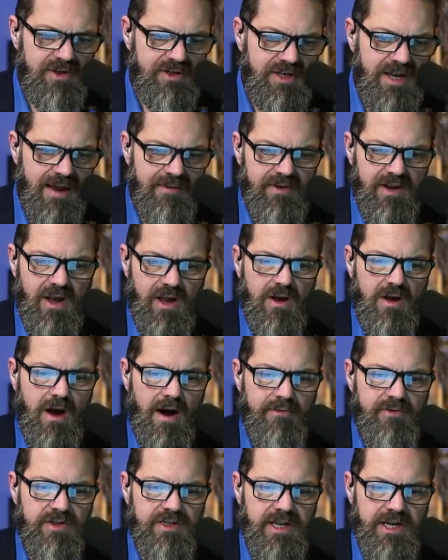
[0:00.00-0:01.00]
us and having a
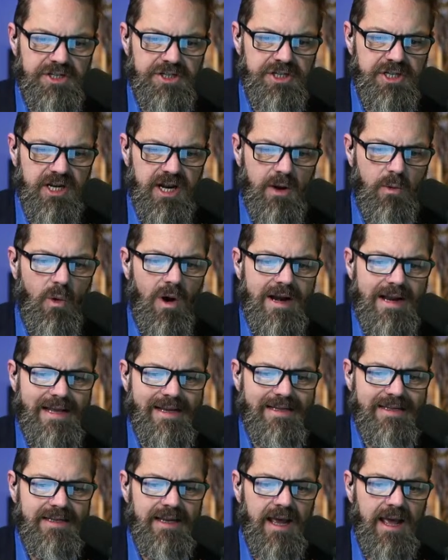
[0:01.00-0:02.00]
conversation today. What
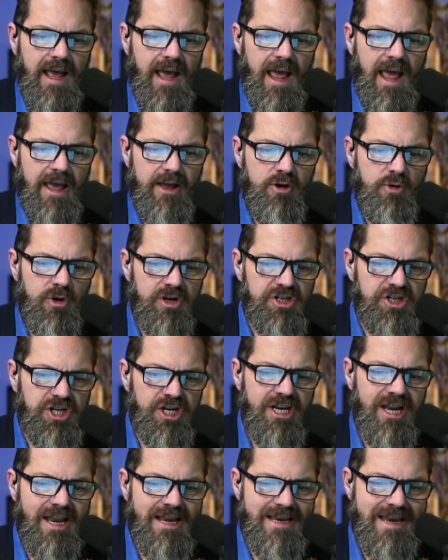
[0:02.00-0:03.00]
is a
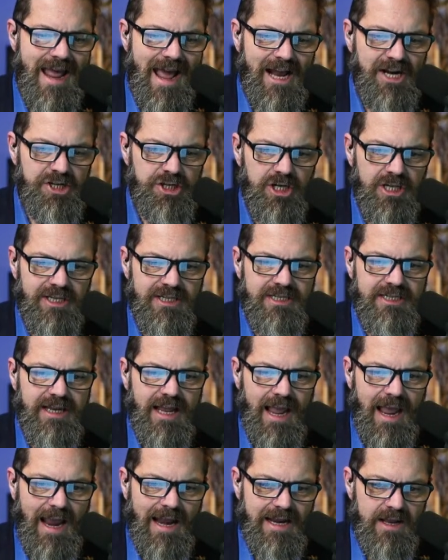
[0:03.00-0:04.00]
Christian
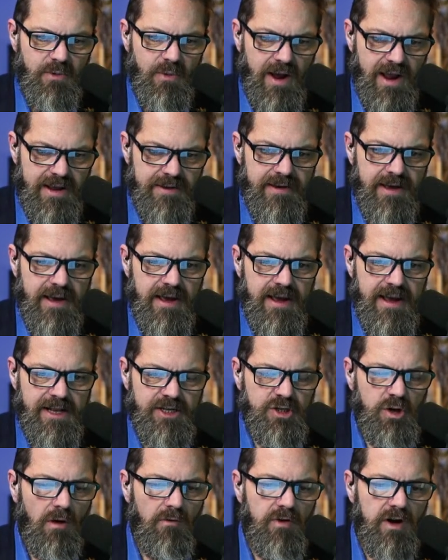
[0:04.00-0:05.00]
nationalist anyway?
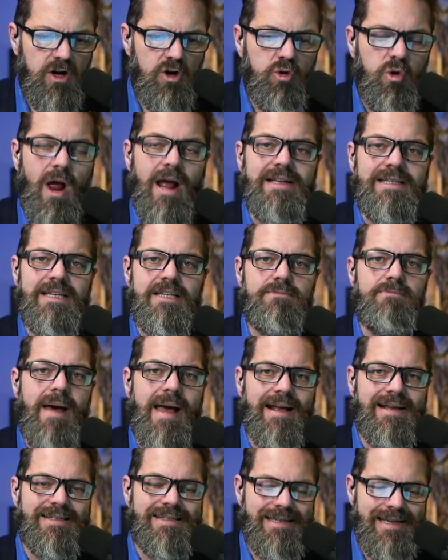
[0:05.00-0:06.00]
It's over at
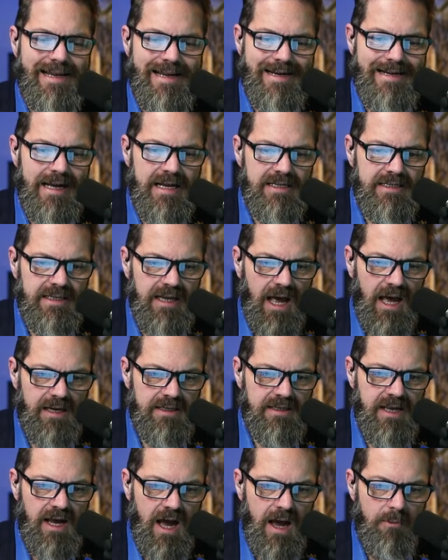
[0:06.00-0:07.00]

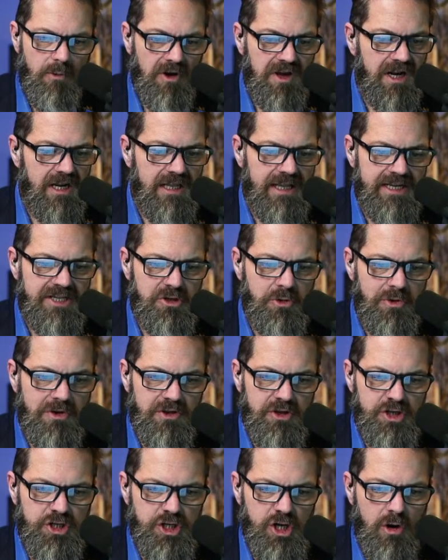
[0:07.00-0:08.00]
crisismagazine.com. We're going to link to it
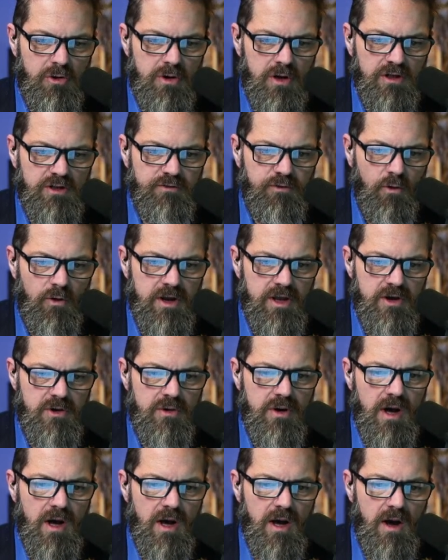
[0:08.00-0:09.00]
in the show notes for
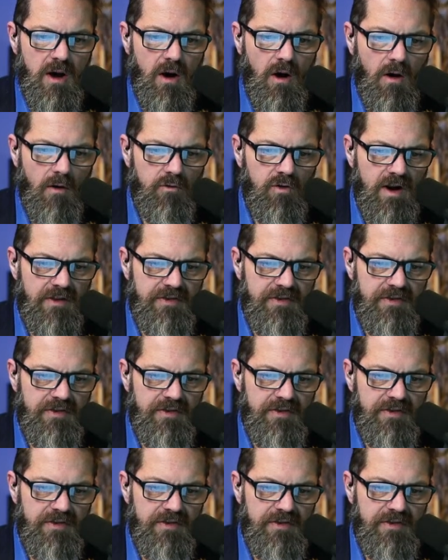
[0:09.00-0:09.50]
you over